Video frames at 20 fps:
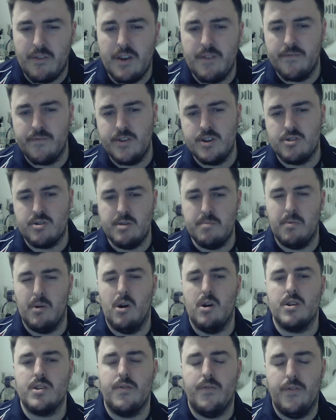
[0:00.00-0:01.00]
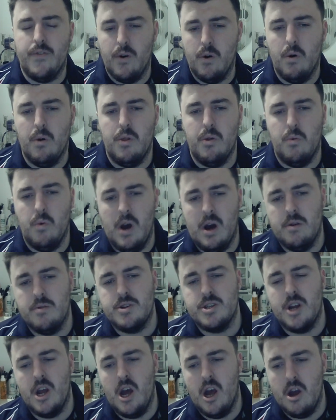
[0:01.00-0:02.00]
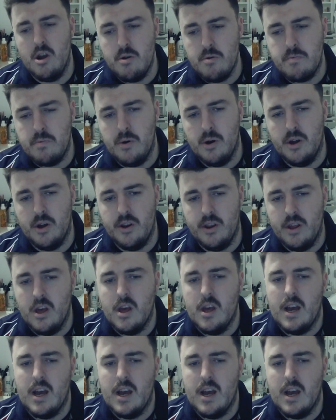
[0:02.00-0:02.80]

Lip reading: infantry blocks for the Welsh Open.